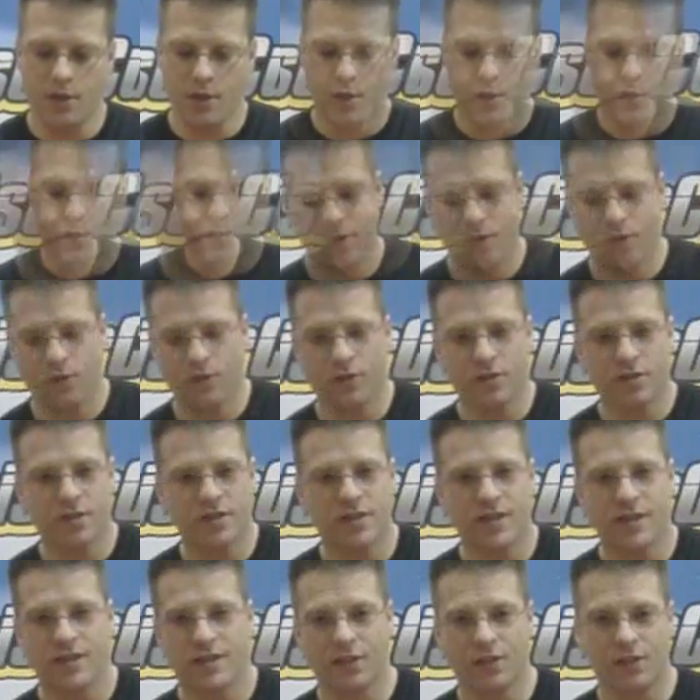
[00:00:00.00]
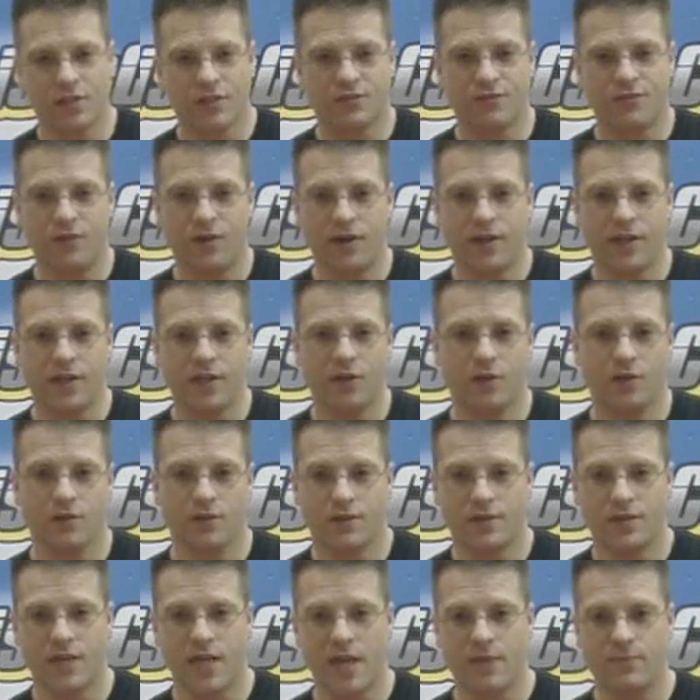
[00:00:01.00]
Now I know this kit looks funny here on
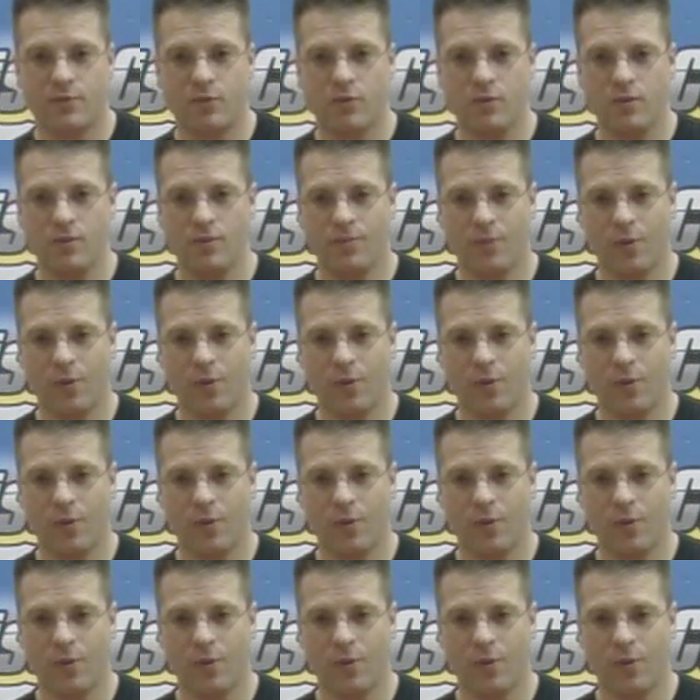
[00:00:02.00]
the table,